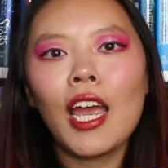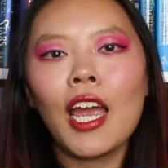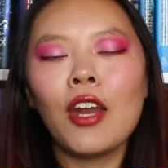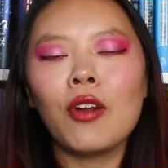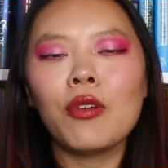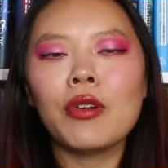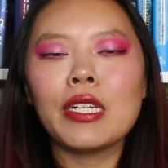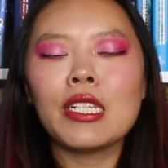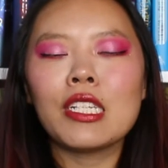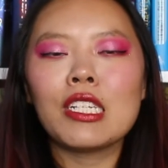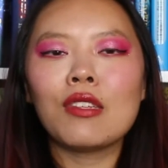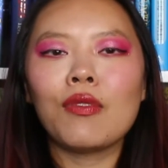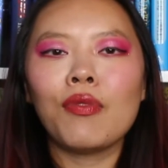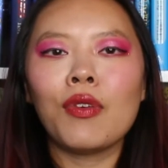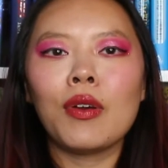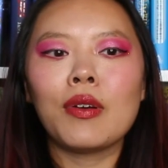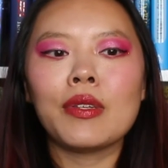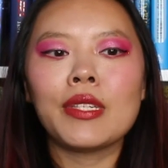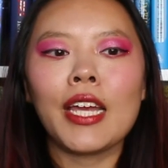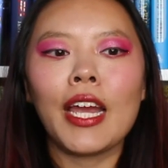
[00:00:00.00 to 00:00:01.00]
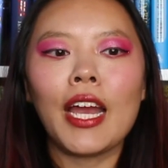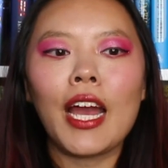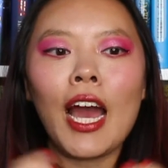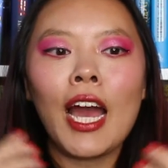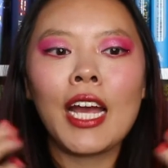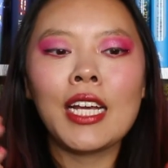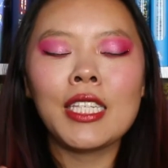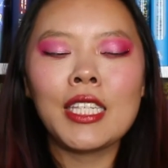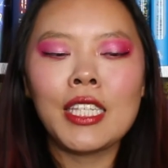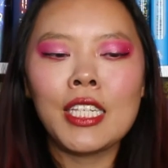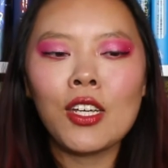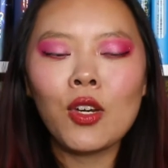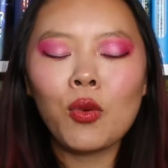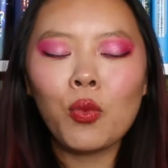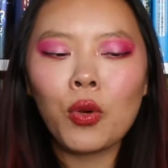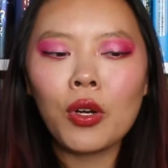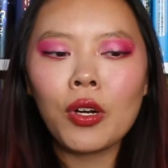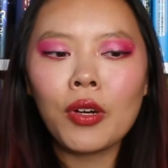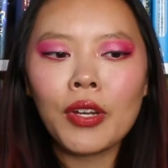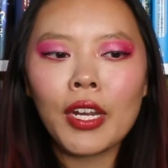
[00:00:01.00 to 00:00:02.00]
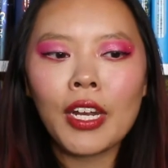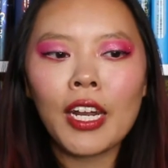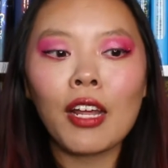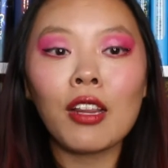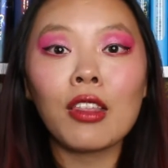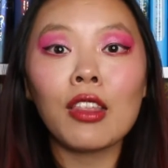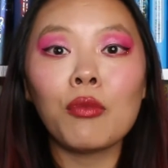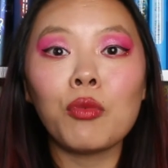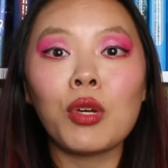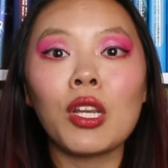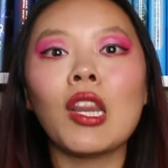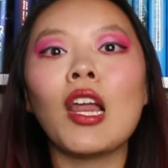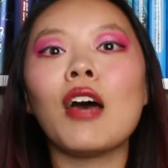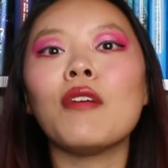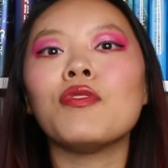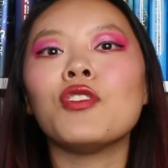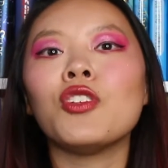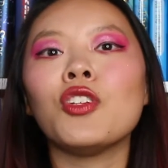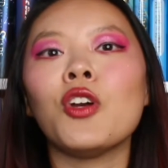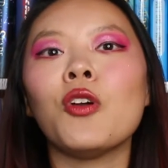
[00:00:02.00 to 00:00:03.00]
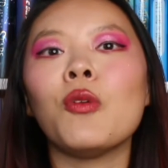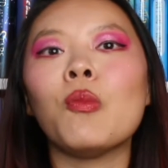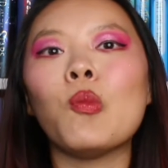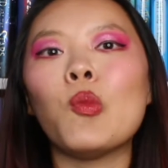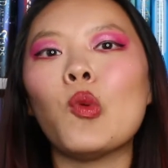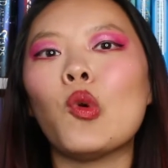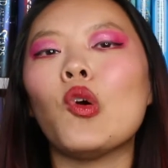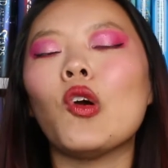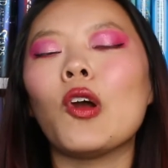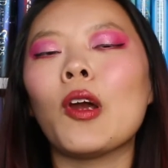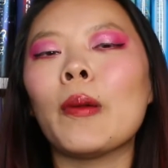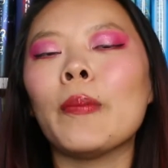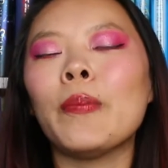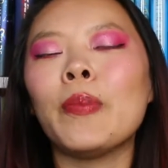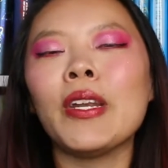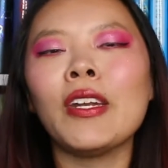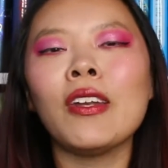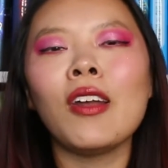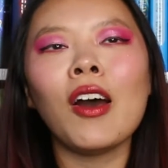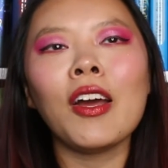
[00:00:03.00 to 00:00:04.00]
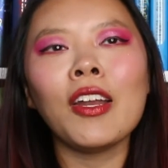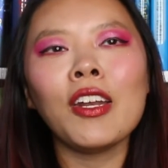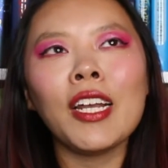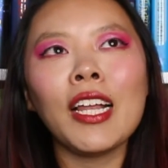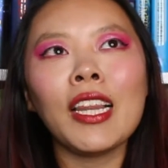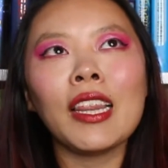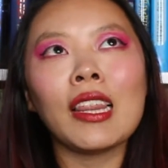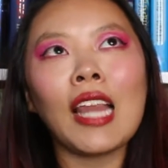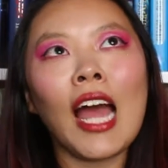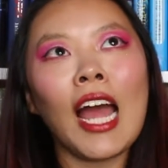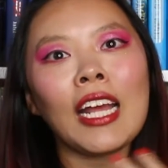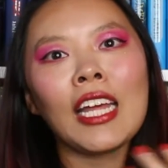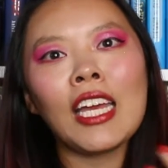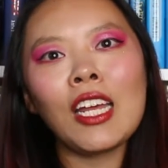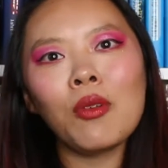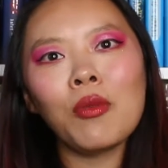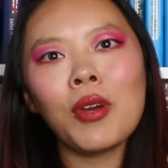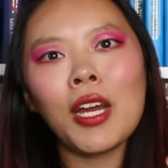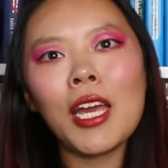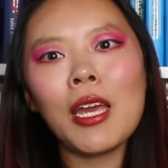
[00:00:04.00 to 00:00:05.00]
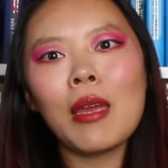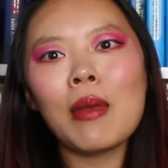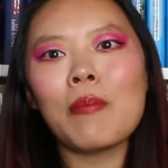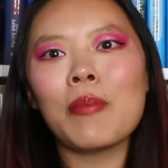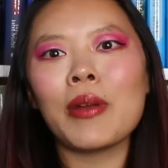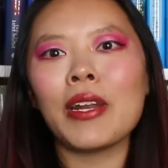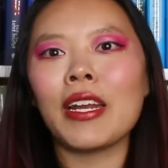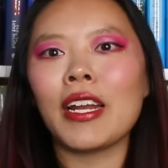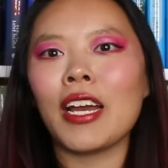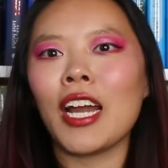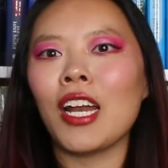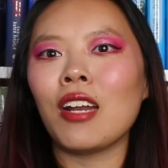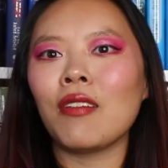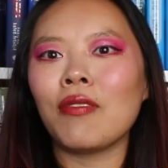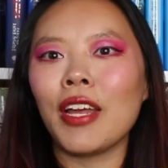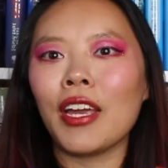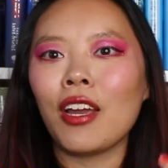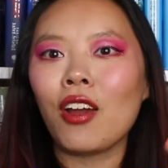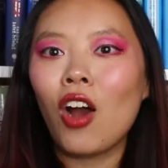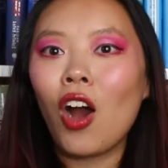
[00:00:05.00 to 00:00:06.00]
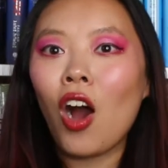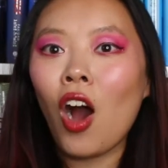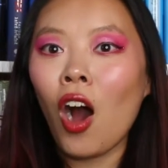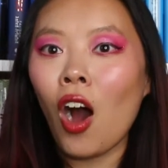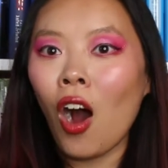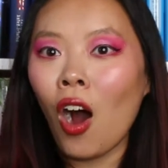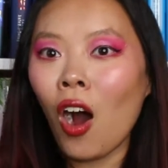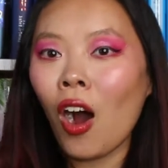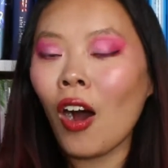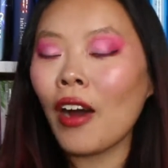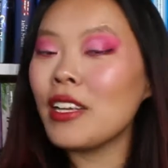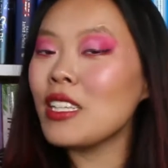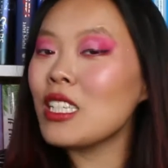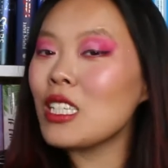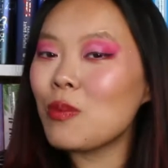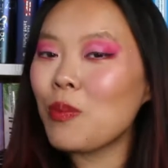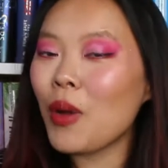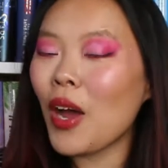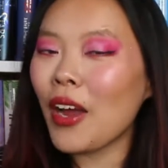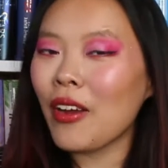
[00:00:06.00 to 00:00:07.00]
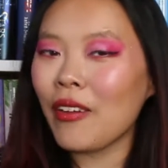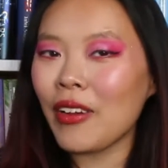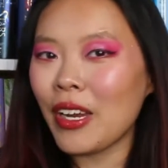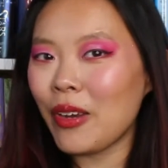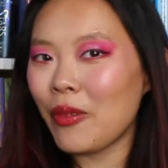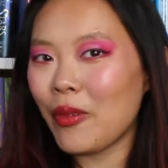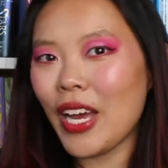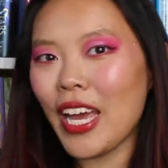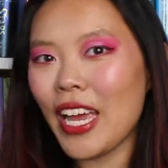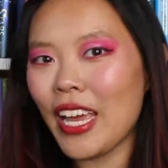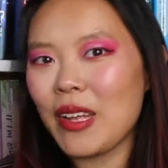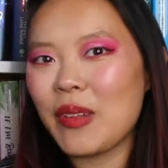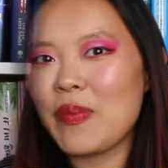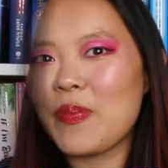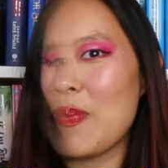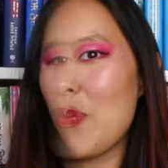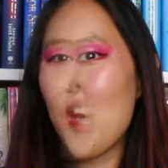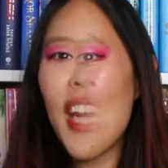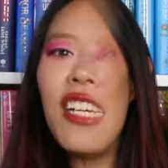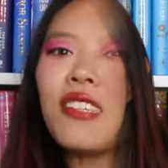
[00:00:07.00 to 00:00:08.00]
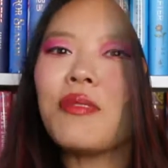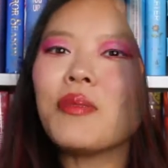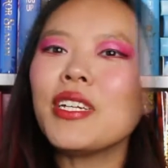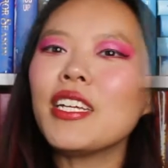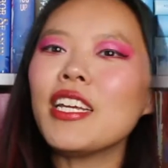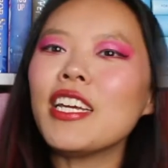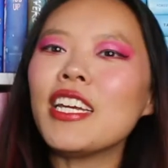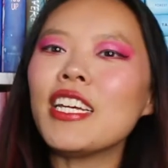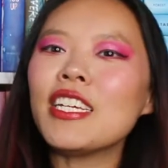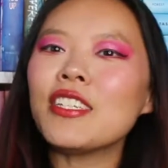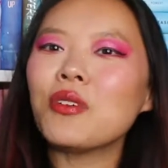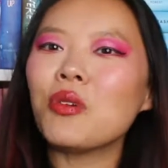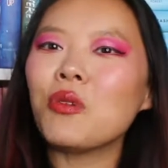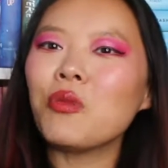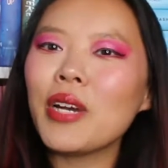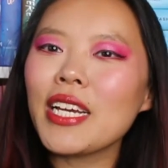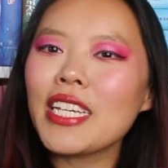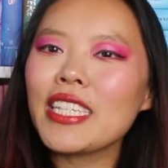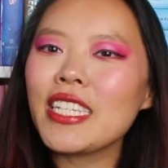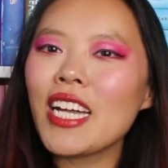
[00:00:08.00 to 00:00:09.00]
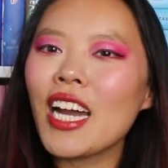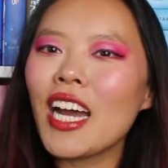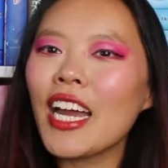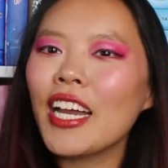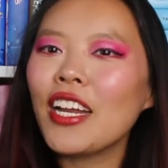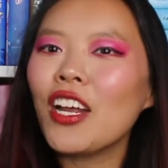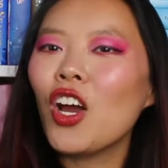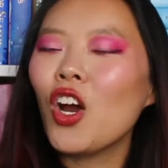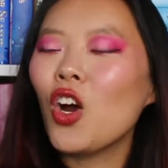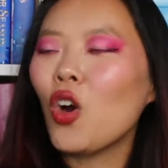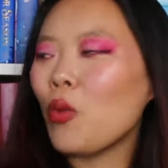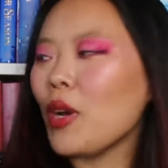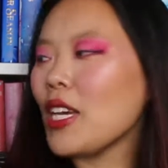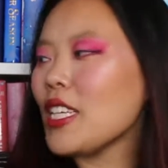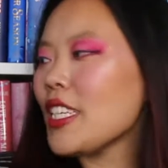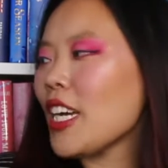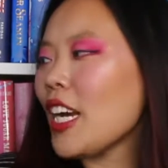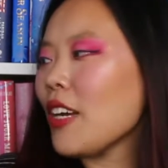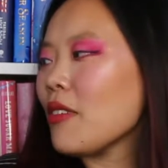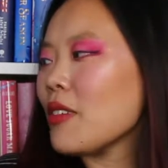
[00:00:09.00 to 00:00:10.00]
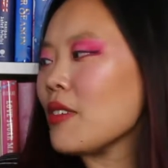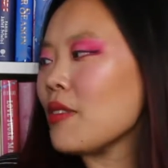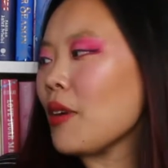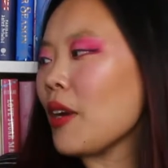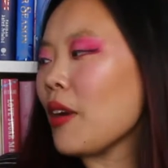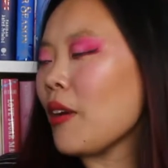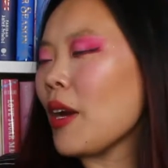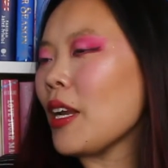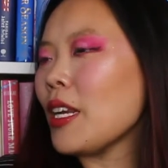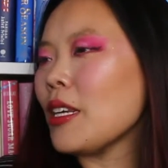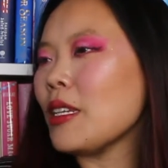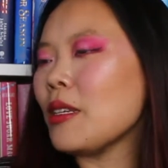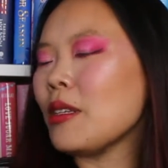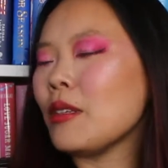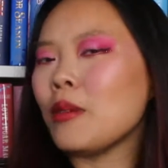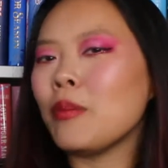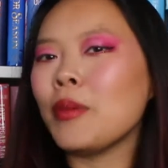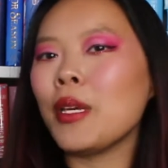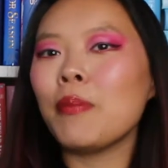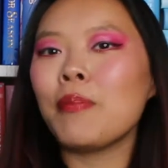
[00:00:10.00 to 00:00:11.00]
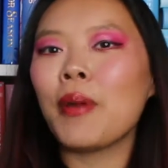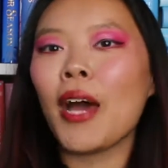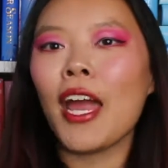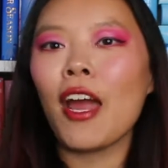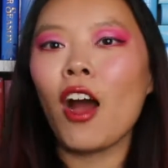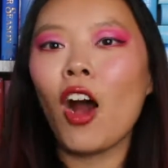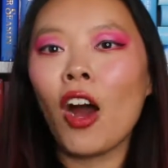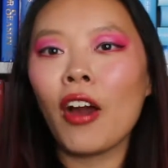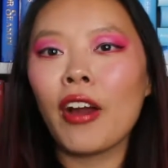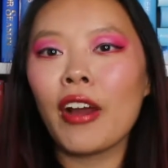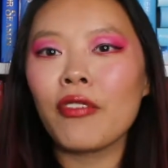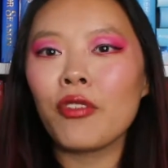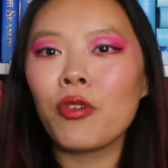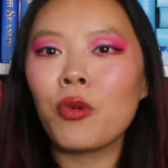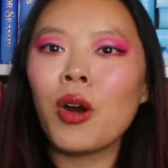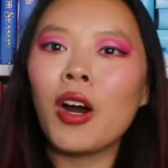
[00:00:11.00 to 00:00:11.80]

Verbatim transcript: It always just feels like I see a world and I would love to know more but not in a lacking way but in kind of like awe-inspiring way. The next one is Waste Tide. Waste Tide was recommended to me by R.F.